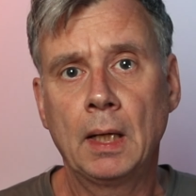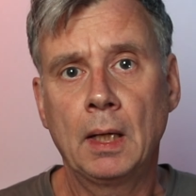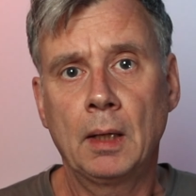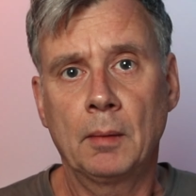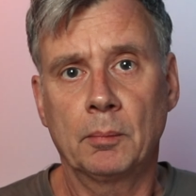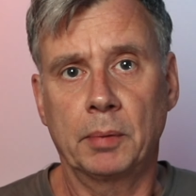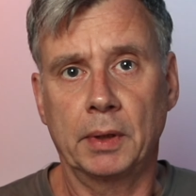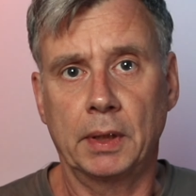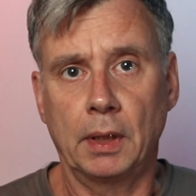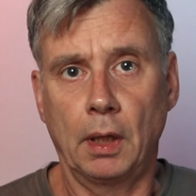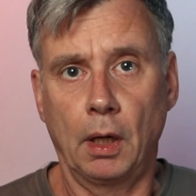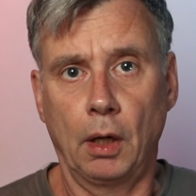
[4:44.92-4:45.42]

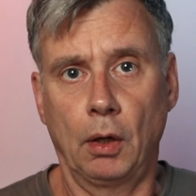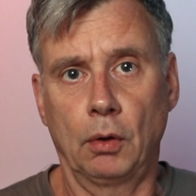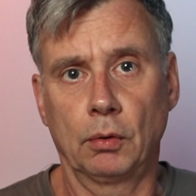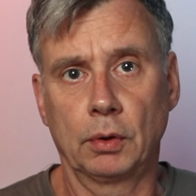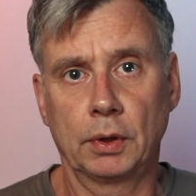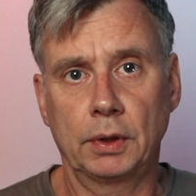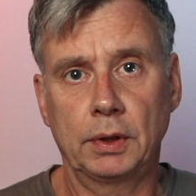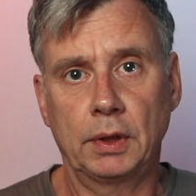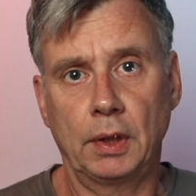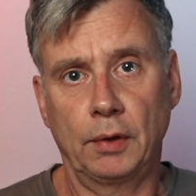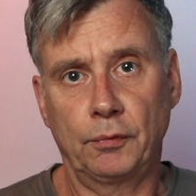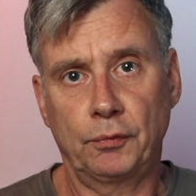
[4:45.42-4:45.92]
But the
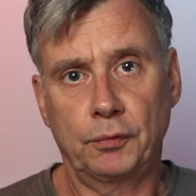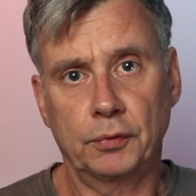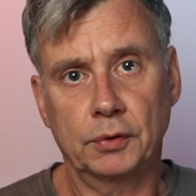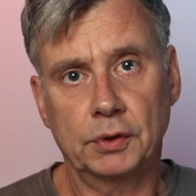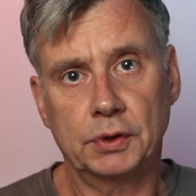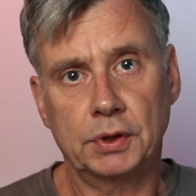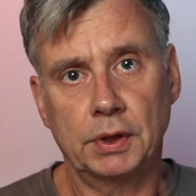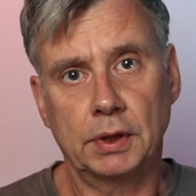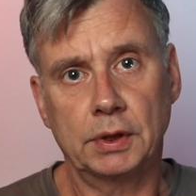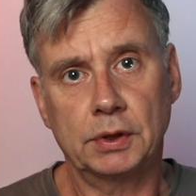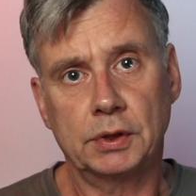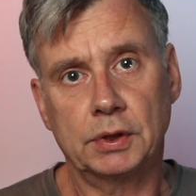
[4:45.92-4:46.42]
only
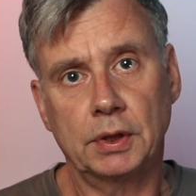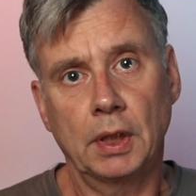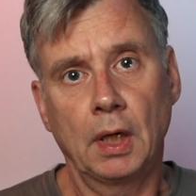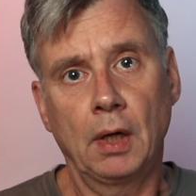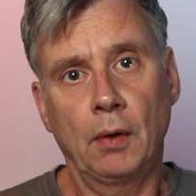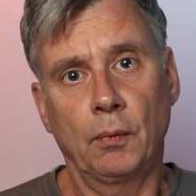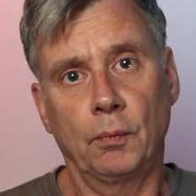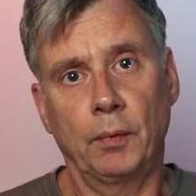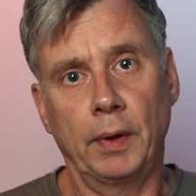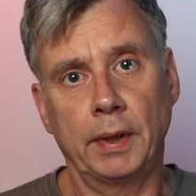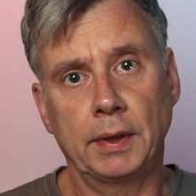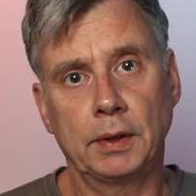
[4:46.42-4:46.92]
difference is
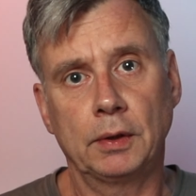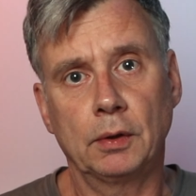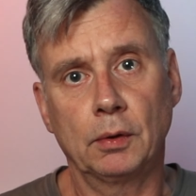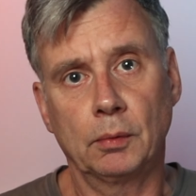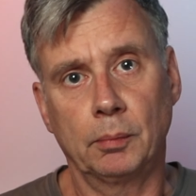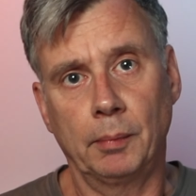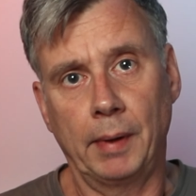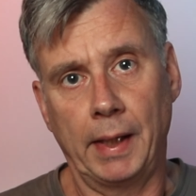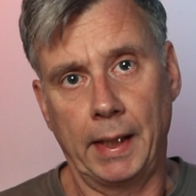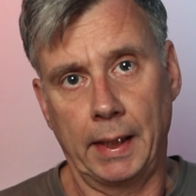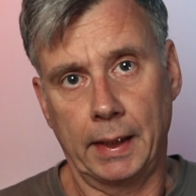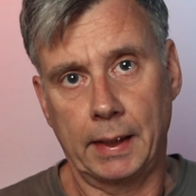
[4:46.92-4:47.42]
when you
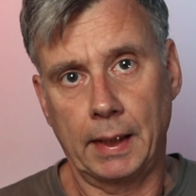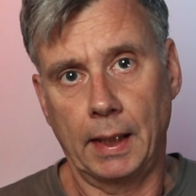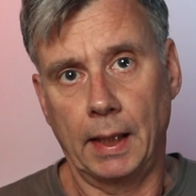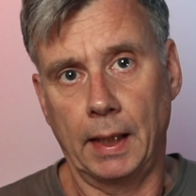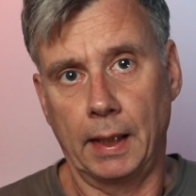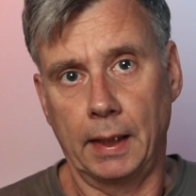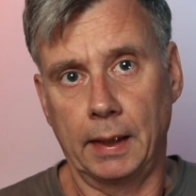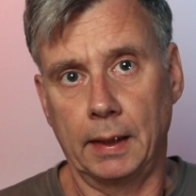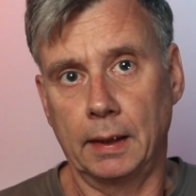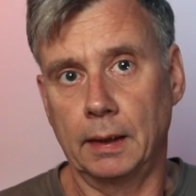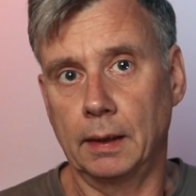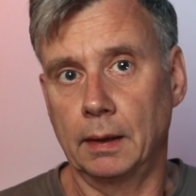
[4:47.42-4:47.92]
make
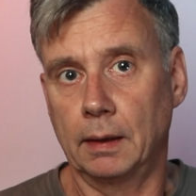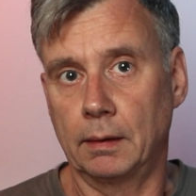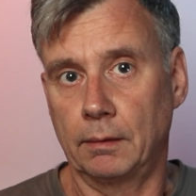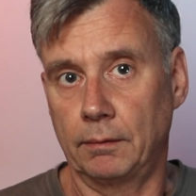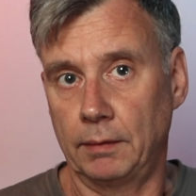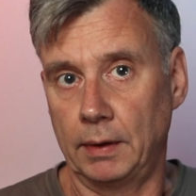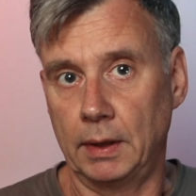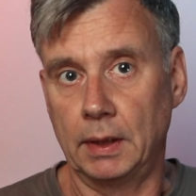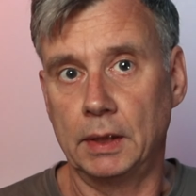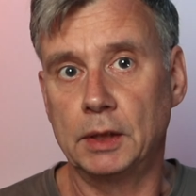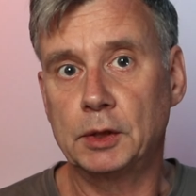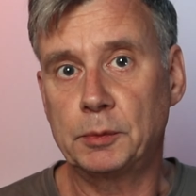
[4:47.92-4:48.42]
a
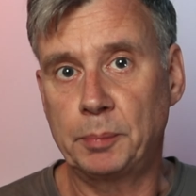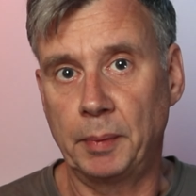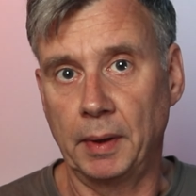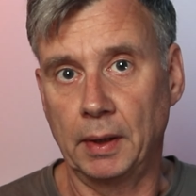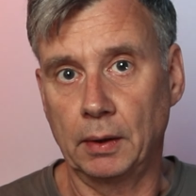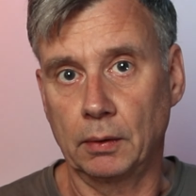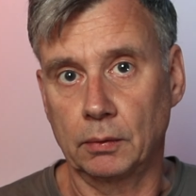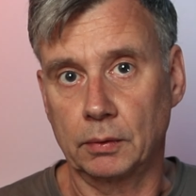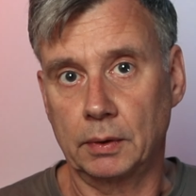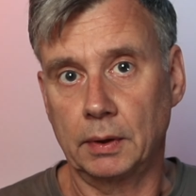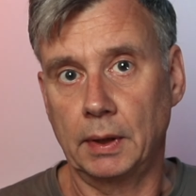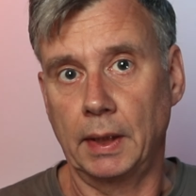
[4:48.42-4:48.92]
release
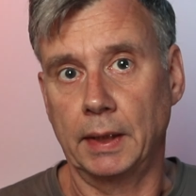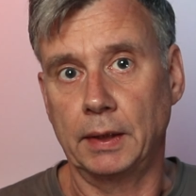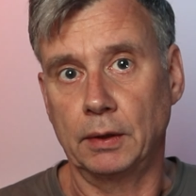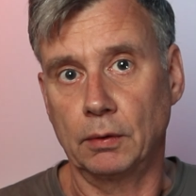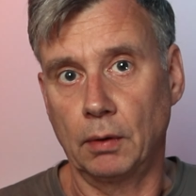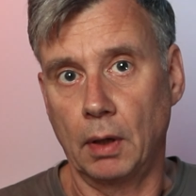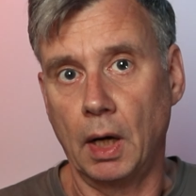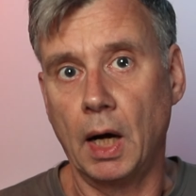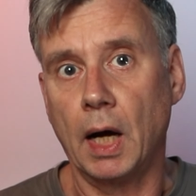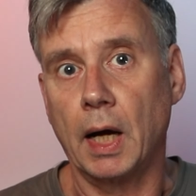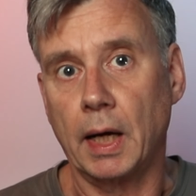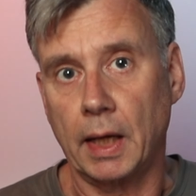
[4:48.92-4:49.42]
build and
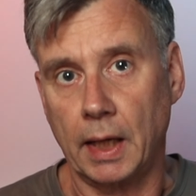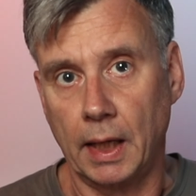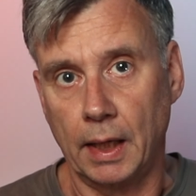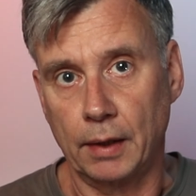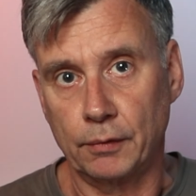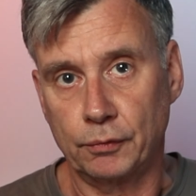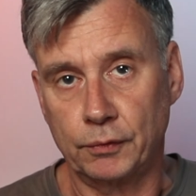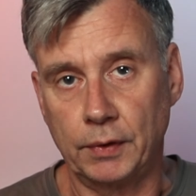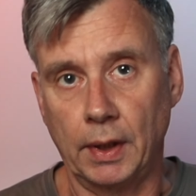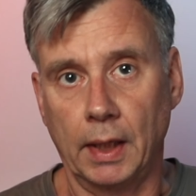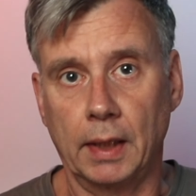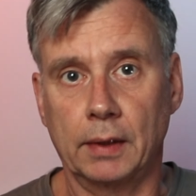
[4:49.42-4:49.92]
you
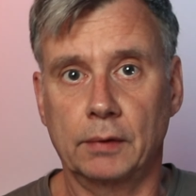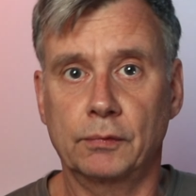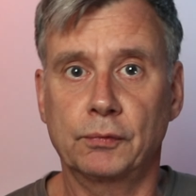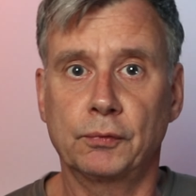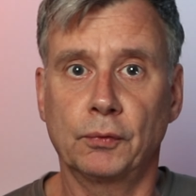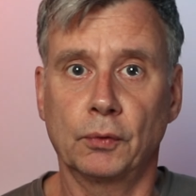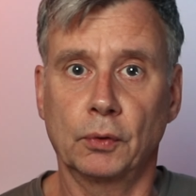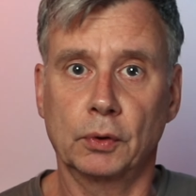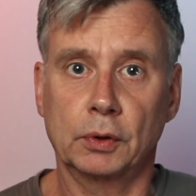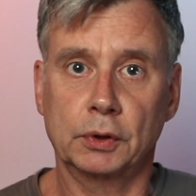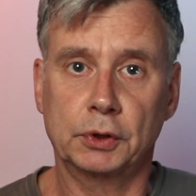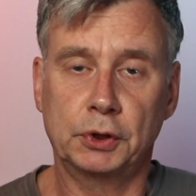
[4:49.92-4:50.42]
archive that
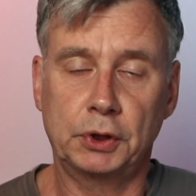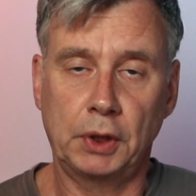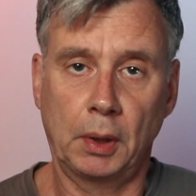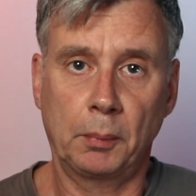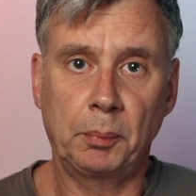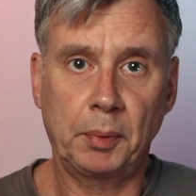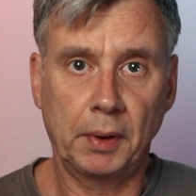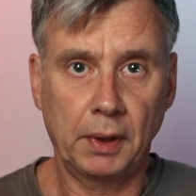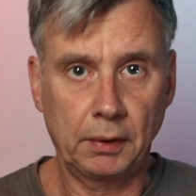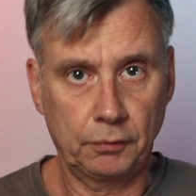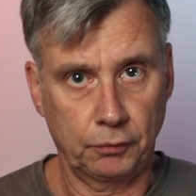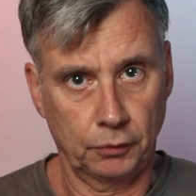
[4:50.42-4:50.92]
for shipping,